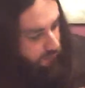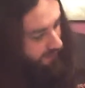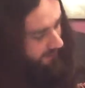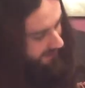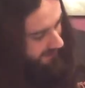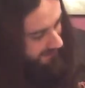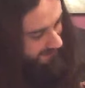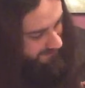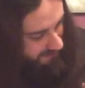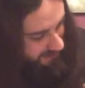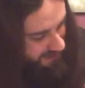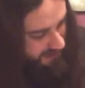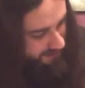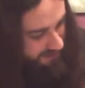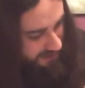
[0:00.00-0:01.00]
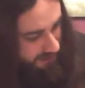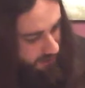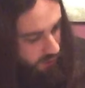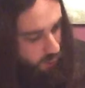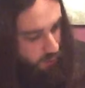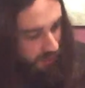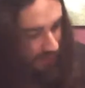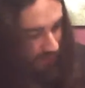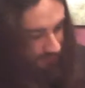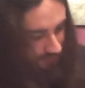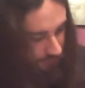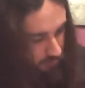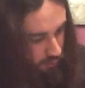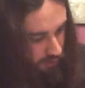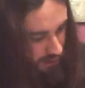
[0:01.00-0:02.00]
what I have here. Do you want to go
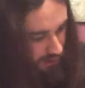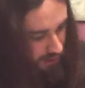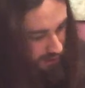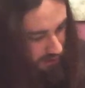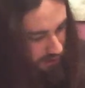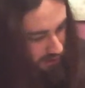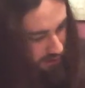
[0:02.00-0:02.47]
somewhere?